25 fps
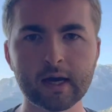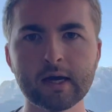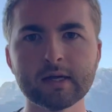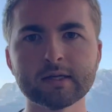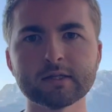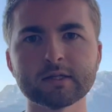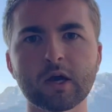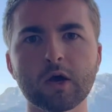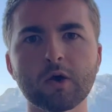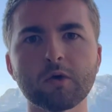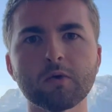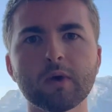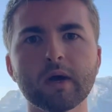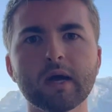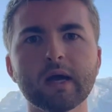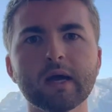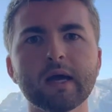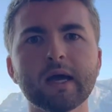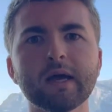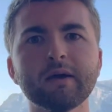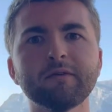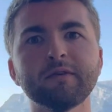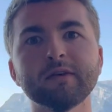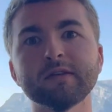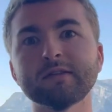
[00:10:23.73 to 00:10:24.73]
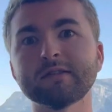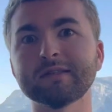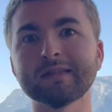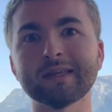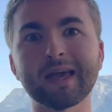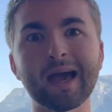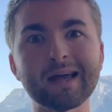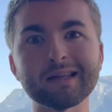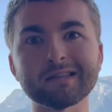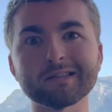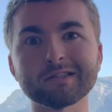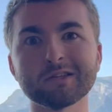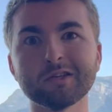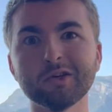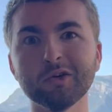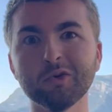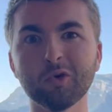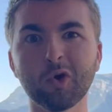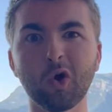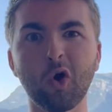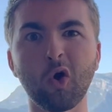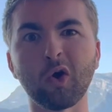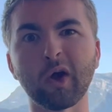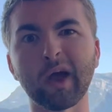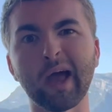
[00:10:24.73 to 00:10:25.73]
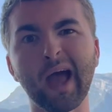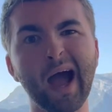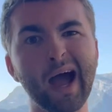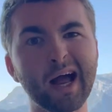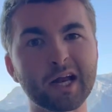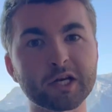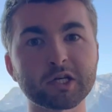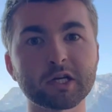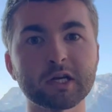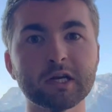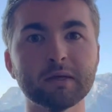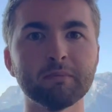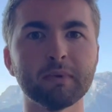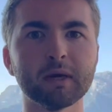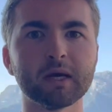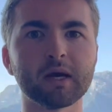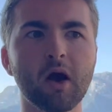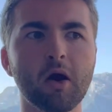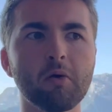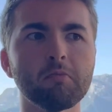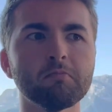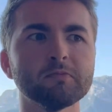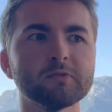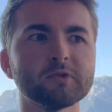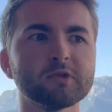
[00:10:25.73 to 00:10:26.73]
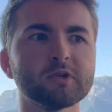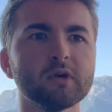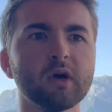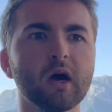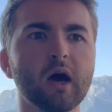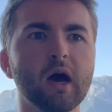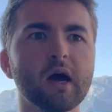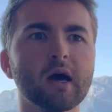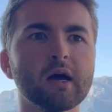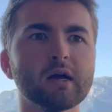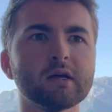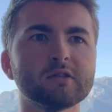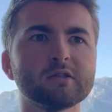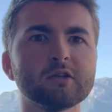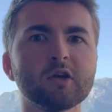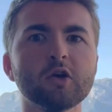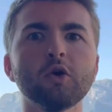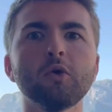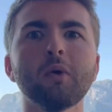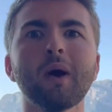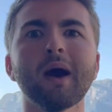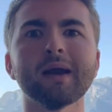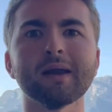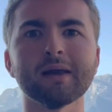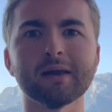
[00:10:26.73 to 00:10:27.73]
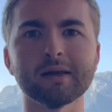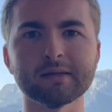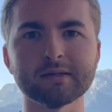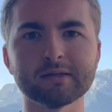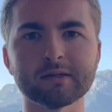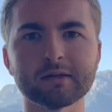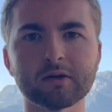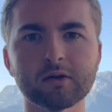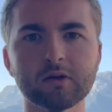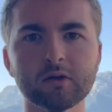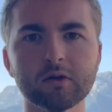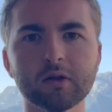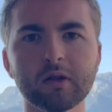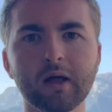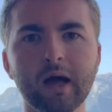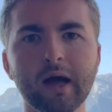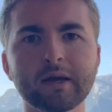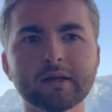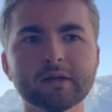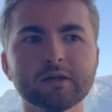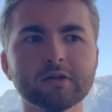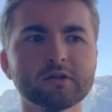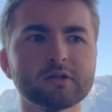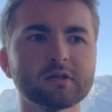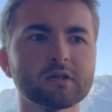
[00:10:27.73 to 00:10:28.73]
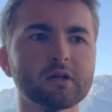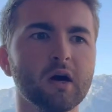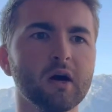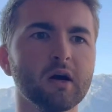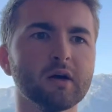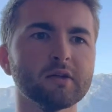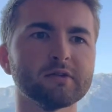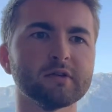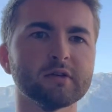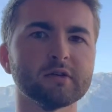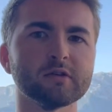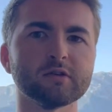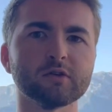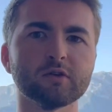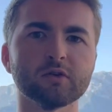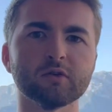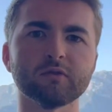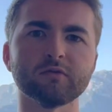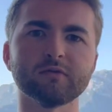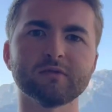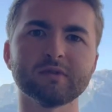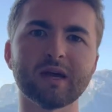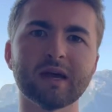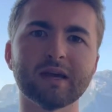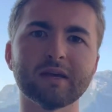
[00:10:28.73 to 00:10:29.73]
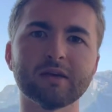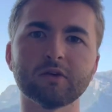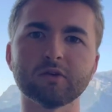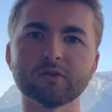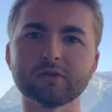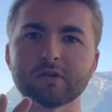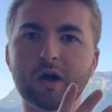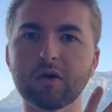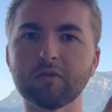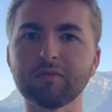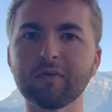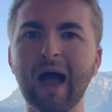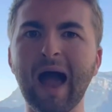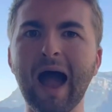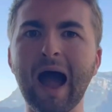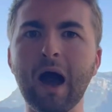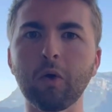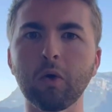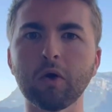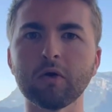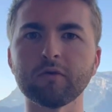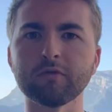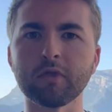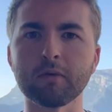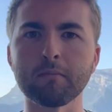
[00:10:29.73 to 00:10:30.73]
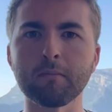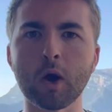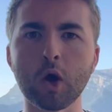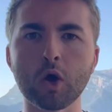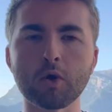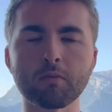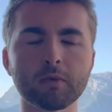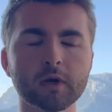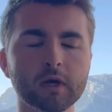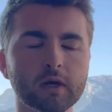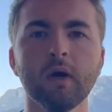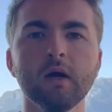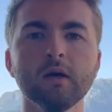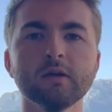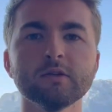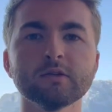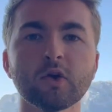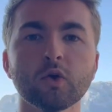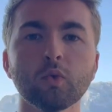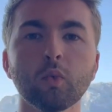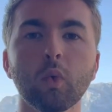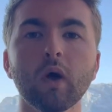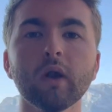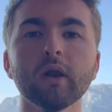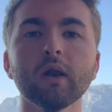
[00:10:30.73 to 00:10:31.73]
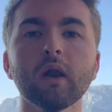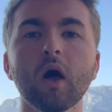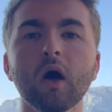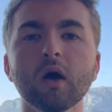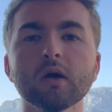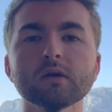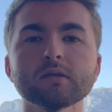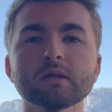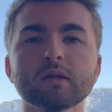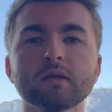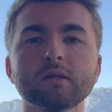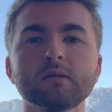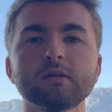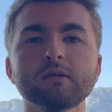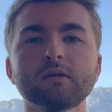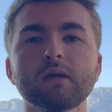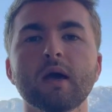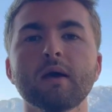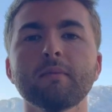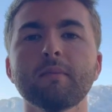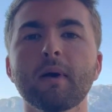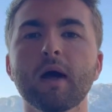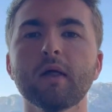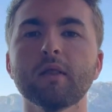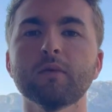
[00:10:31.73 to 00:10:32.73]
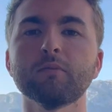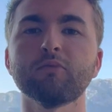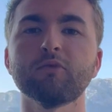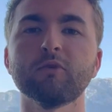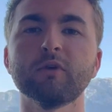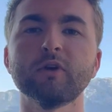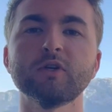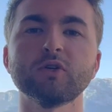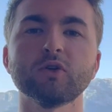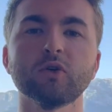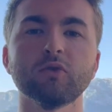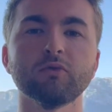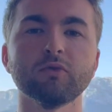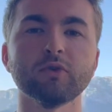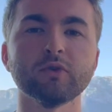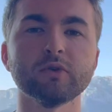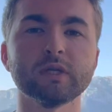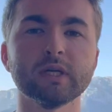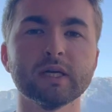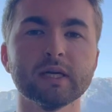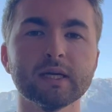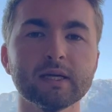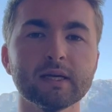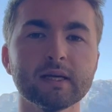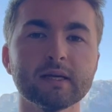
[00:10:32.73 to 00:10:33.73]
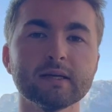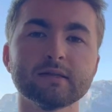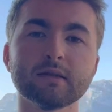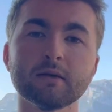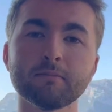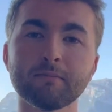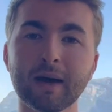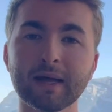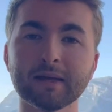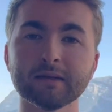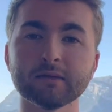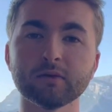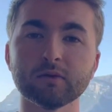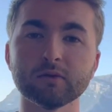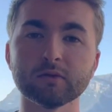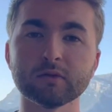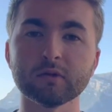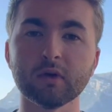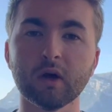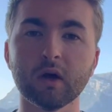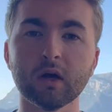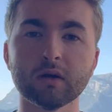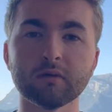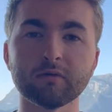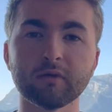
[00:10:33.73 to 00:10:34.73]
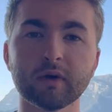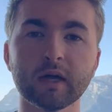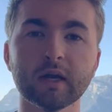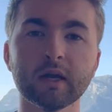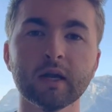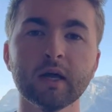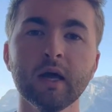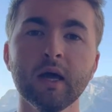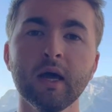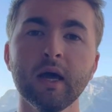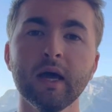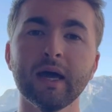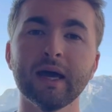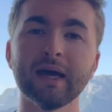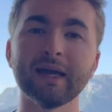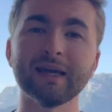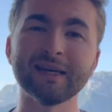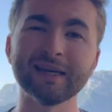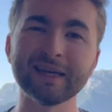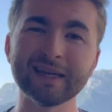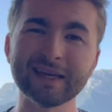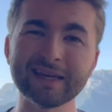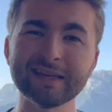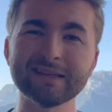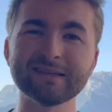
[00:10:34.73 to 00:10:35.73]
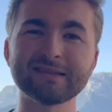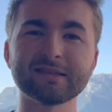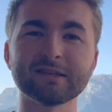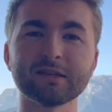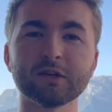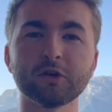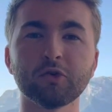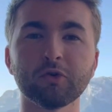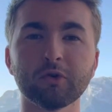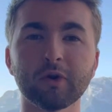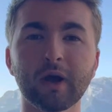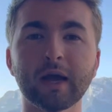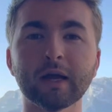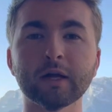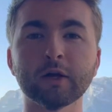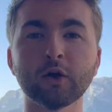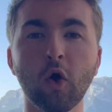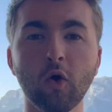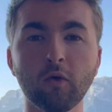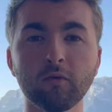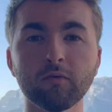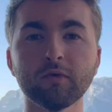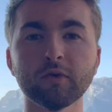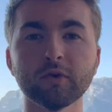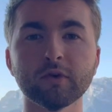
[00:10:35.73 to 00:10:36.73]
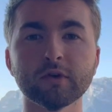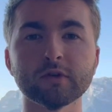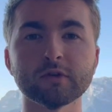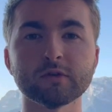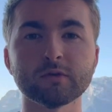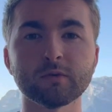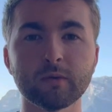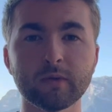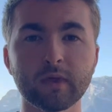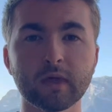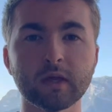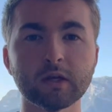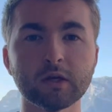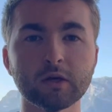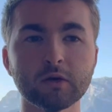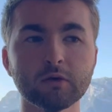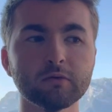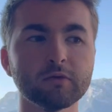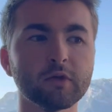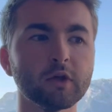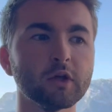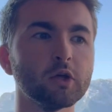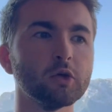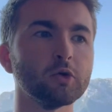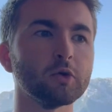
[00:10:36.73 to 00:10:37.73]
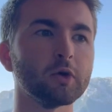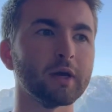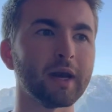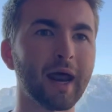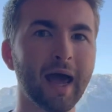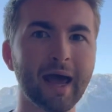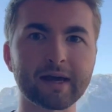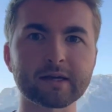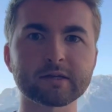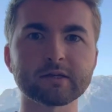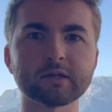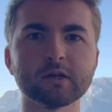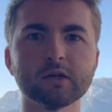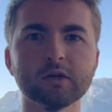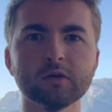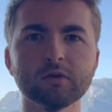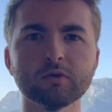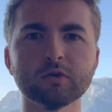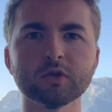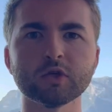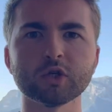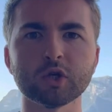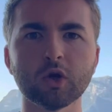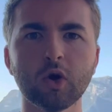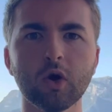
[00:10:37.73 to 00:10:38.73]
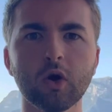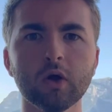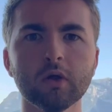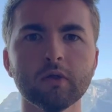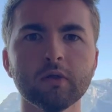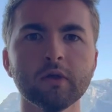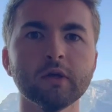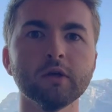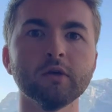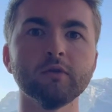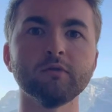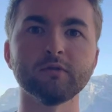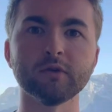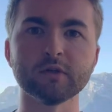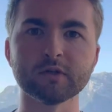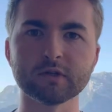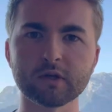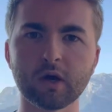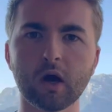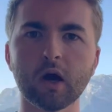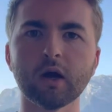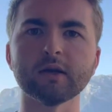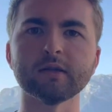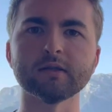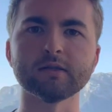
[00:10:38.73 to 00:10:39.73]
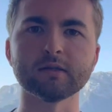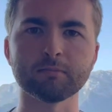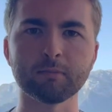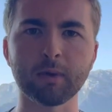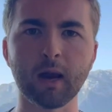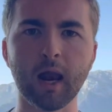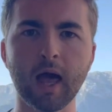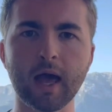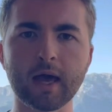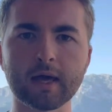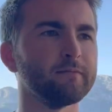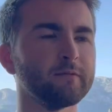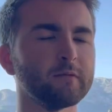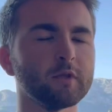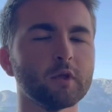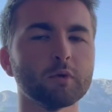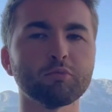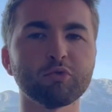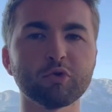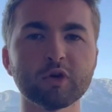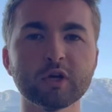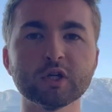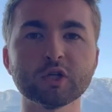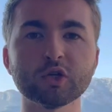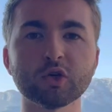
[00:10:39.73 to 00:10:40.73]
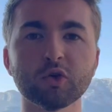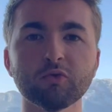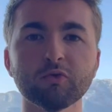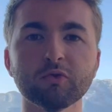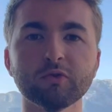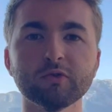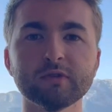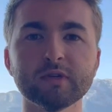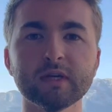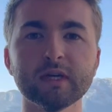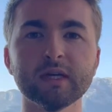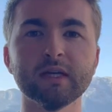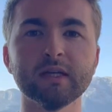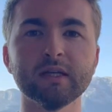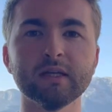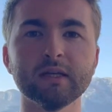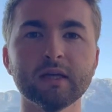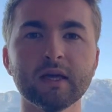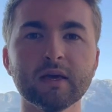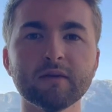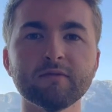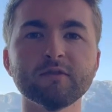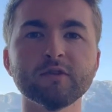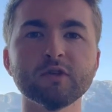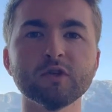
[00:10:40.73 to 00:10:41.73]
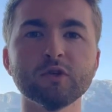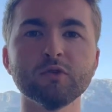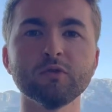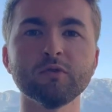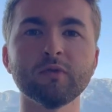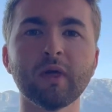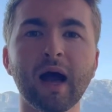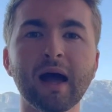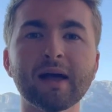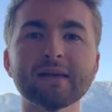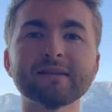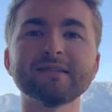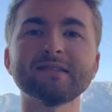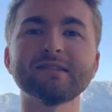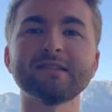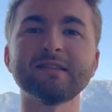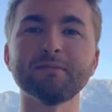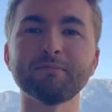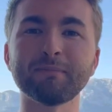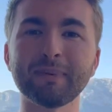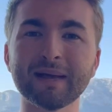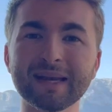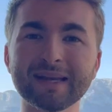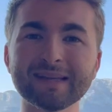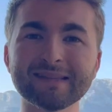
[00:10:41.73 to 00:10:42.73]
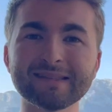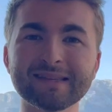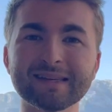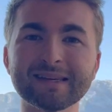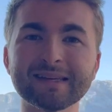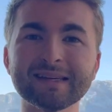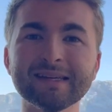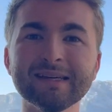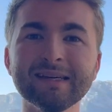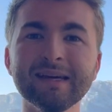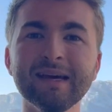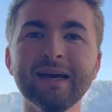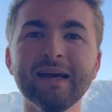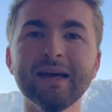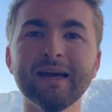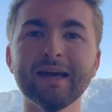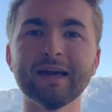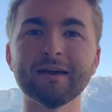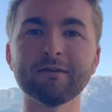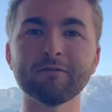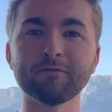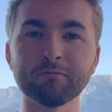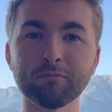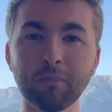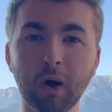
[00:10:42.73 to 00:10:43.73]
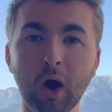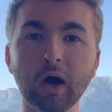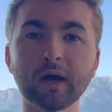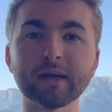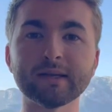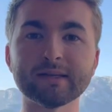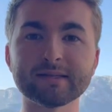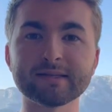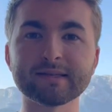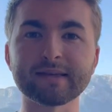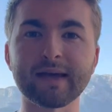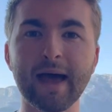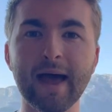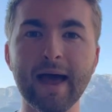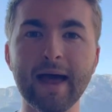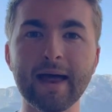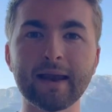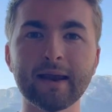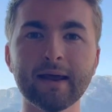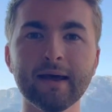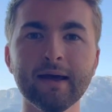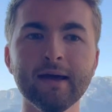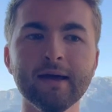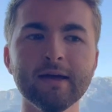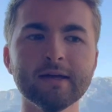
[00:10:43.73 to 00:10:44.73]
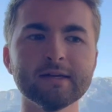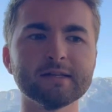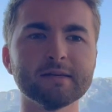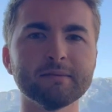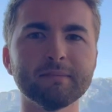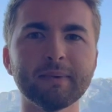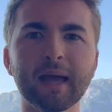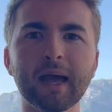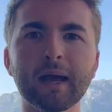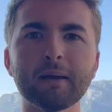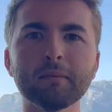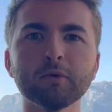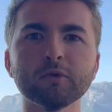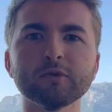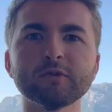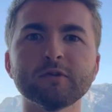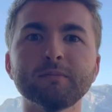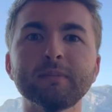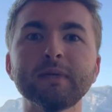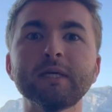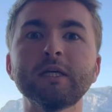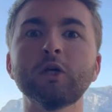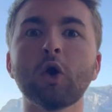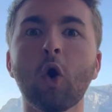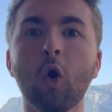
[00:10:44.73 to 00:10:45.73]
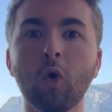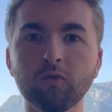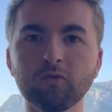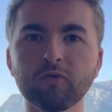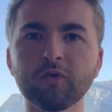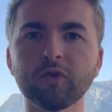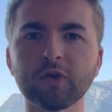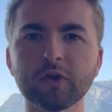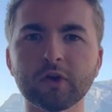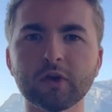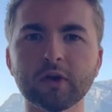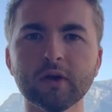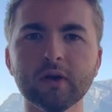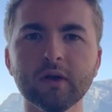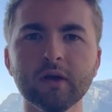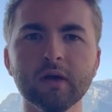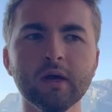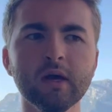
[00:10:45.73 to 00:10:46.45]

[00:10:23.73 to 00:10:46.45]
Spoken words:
So if it gets too long, it actually becomes too analytical and you start to sort of take yourself out of the moment. So one last thing to say about the pre-shot routine is the mental side of it. It needs to create confidence within you that you can execute the shot that you've decided to play. The pre-shot routine gives you that stability of mindset to be able to be confident.